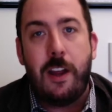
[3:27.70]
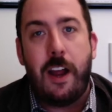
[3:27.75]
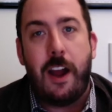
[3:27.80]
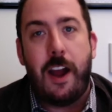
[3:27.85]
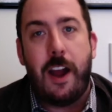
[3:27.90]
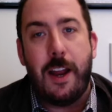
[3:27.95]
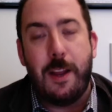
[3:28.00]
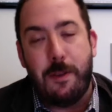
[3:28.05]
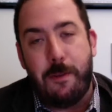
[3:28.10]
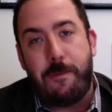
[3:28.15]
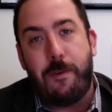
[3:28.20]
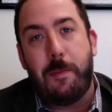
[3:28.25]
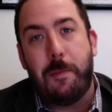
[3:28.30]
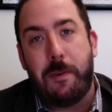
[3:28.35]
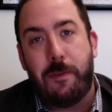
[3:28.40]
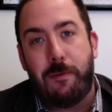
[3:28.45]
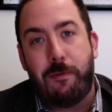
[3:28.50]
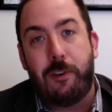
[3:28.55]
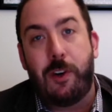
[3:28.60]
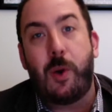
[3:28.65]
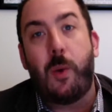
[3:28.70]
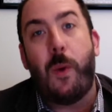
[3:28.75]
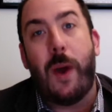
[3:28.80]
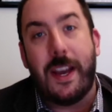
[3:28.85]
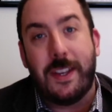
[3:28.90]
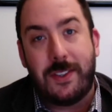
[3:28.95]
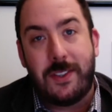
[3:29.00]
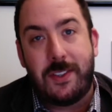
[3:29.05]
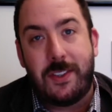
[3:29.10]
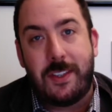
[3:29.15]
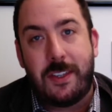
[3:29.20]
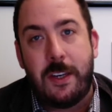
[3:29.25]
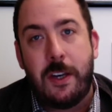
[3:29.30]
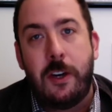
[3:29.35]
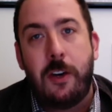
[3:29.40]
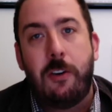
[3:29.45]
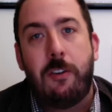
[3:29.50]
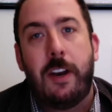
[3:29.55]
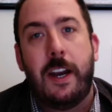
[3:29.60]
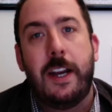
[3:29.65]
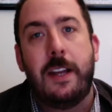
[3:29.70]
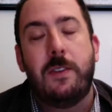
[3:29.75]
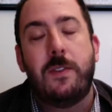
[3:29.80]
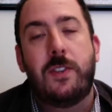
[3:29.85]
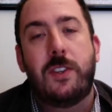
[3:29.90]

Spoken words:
in the form of requests, right?